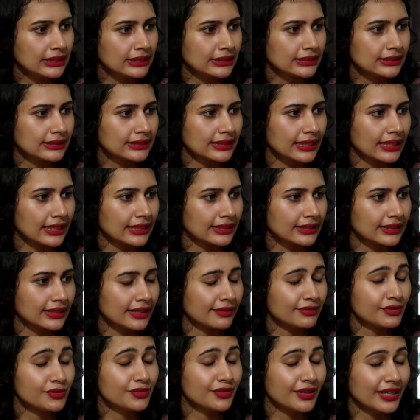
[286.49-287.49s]
is that they
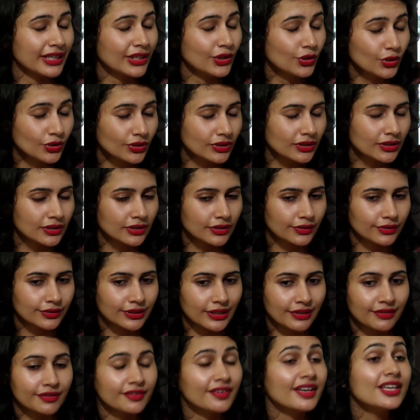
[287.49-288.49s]
have a
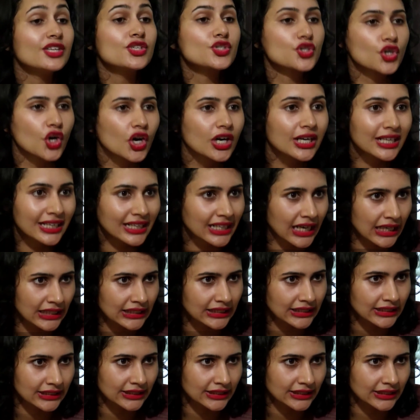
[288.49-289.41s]
very strong gut.